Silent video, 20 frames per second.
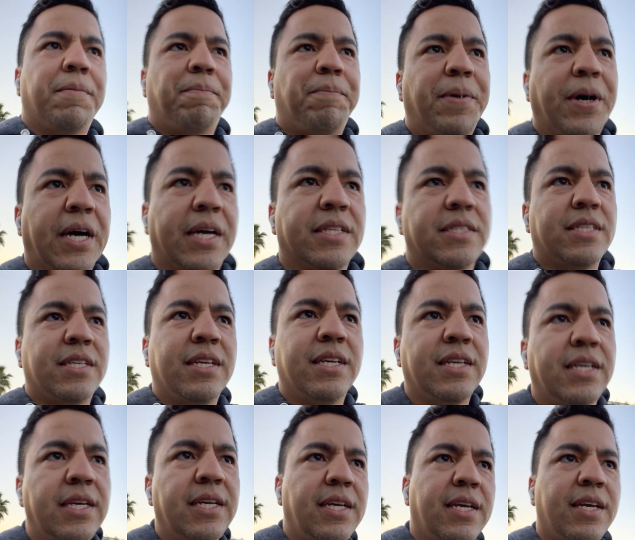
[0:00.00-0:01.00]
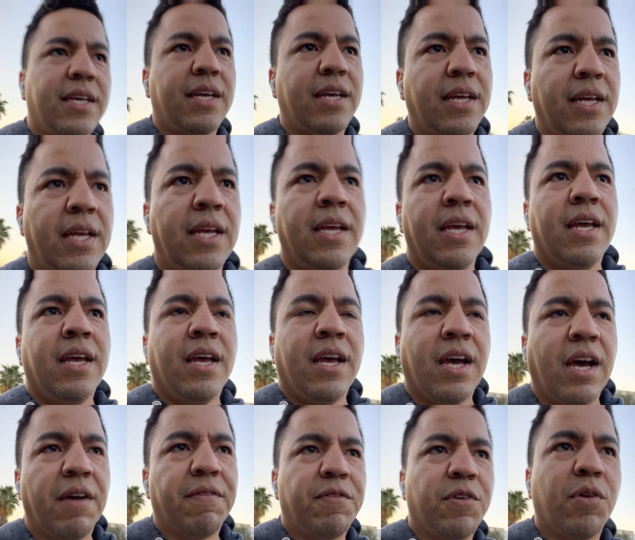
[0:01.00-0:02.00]
But
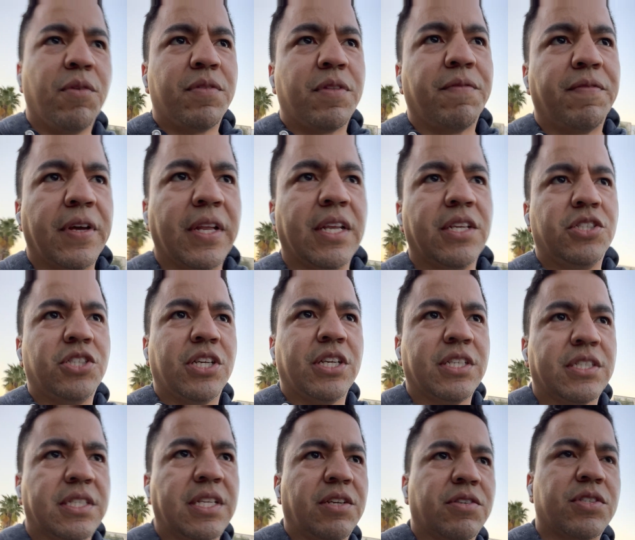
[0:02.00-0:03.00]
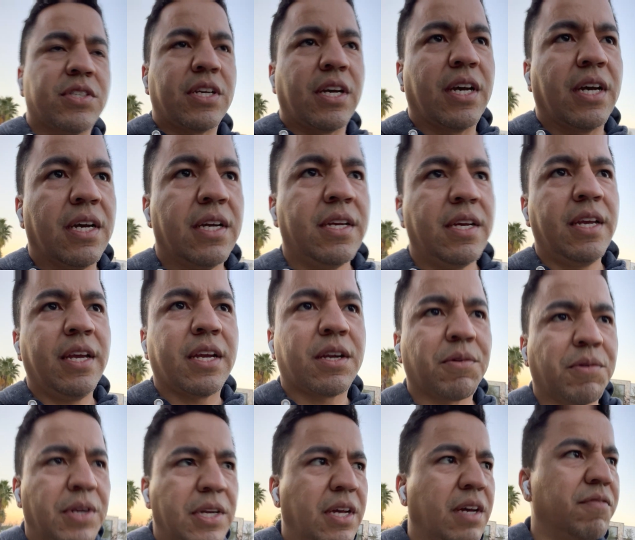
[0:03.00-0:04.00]
a few of the villages, there's a
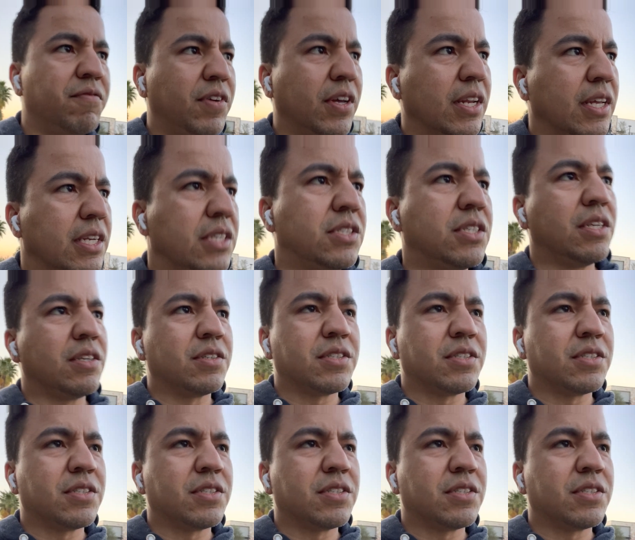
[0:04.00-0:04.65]
Hickory Nut Village.